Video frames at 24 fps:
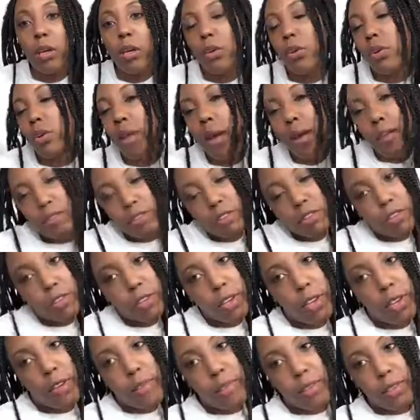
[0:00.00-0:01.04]
Your life is your
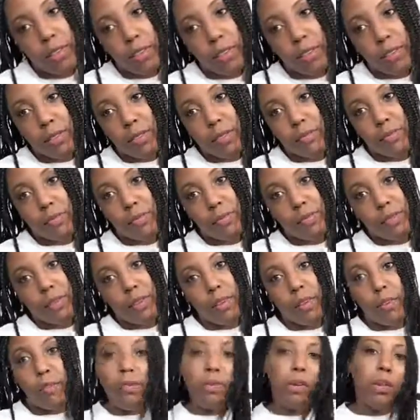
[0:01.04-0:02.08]
canvas.
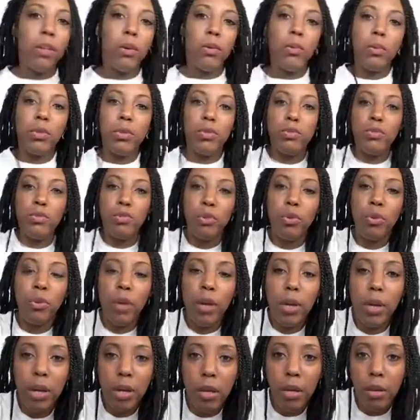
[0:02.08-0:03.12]
Fill it with
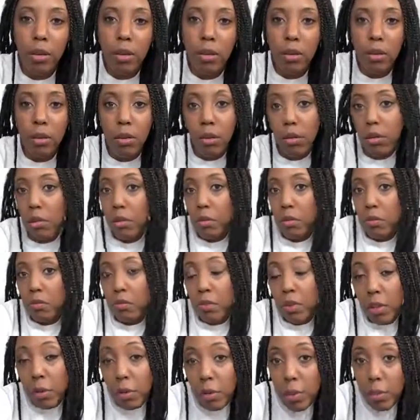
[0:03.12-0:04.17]
joy.
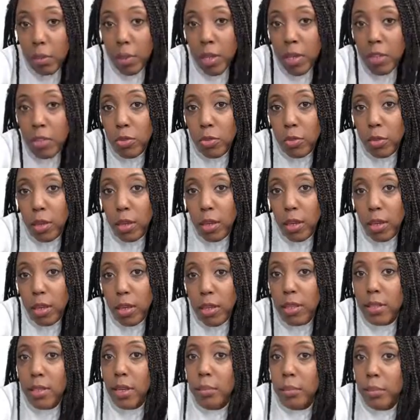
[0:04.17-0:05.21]
Fill it with misery.
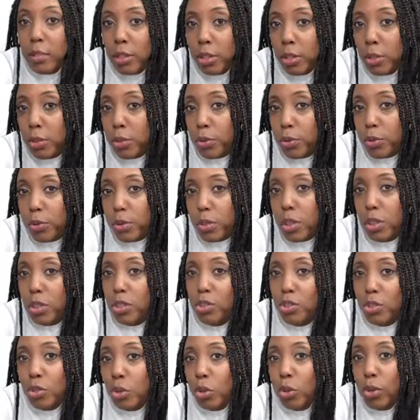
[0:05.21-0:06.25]
It's up to you.
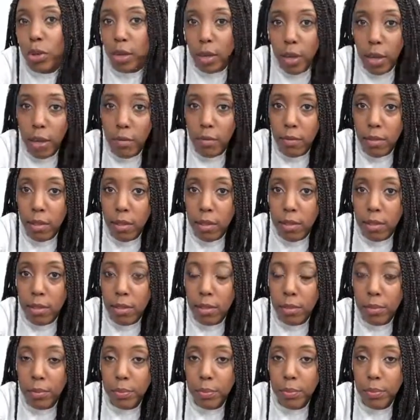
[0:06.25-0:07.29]
It's your canvas.
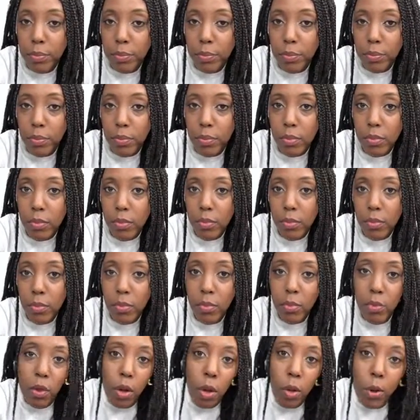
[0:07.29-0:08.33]

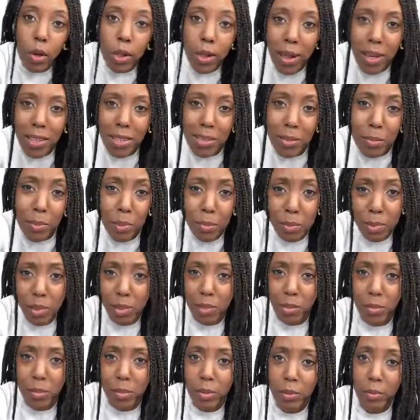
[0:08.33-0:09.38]
No one likes to be
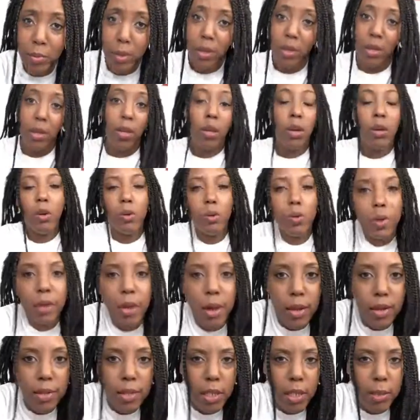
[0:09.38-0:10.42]
miserable, but we
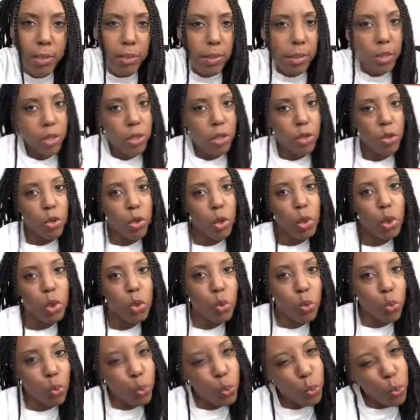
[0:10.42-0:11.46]
all seem to
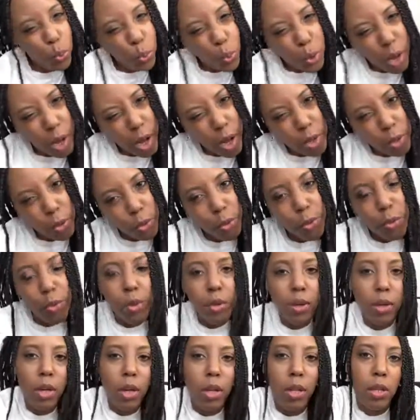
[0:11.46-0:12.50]
dawdle
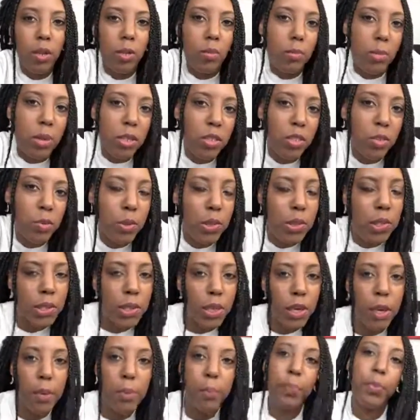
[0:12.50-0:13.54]
in the misery
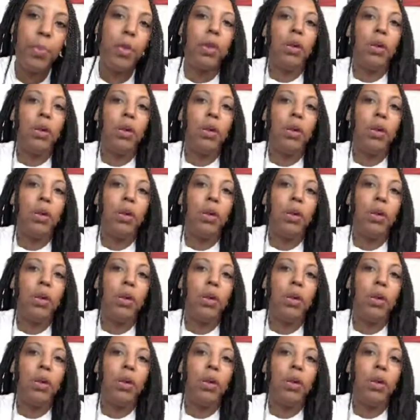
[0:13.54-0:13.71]
some.